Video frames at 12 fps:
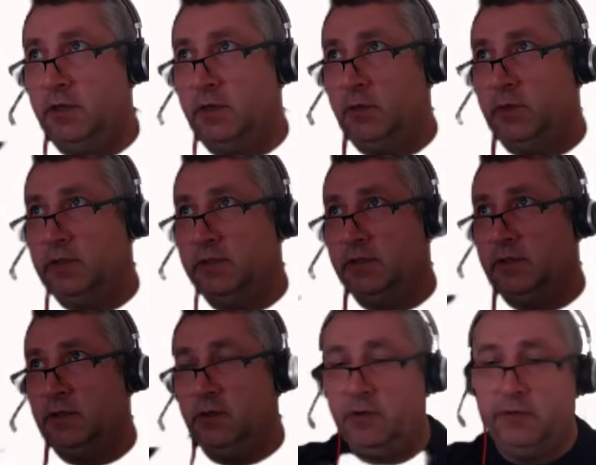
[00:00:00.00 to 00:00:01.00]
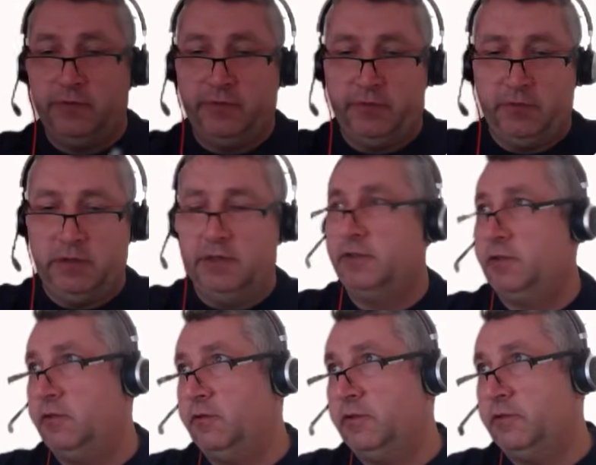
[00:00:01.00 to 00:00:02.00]
with a lot of
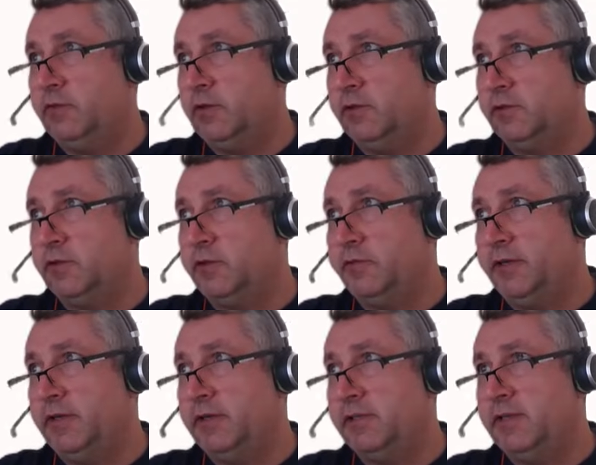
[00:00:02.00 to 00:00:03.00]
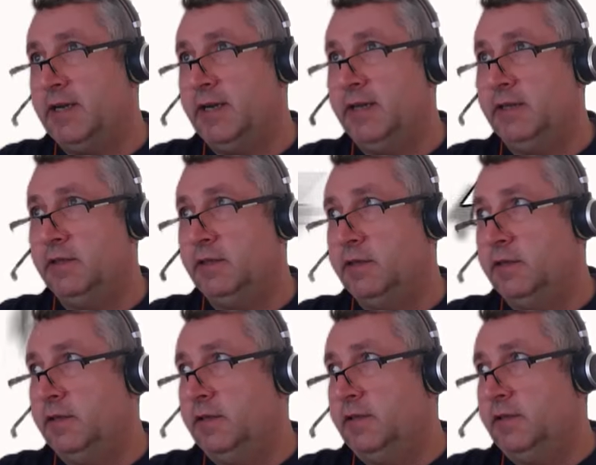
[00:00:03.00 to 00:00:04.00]
security roles already assigned.
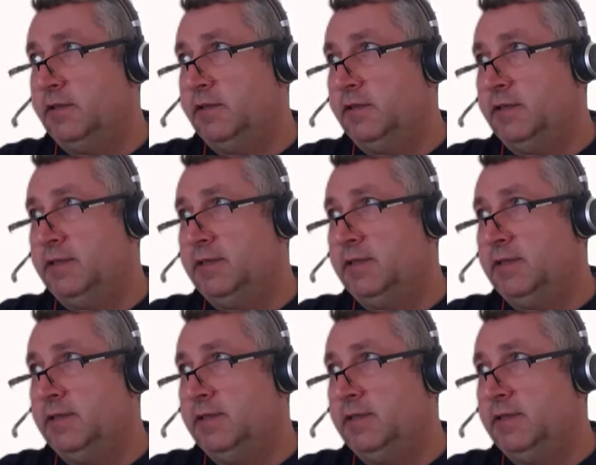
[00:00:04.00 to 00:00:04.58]
So let's